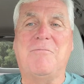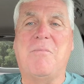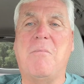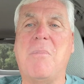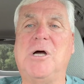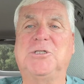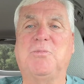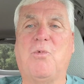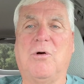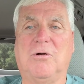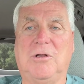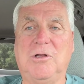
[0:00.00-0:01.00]
much
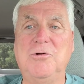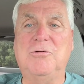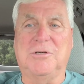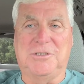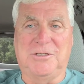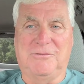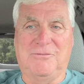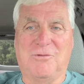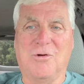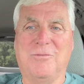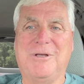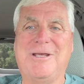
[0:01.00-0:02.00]
more lucrative
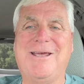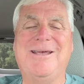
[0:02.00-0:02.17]
for me.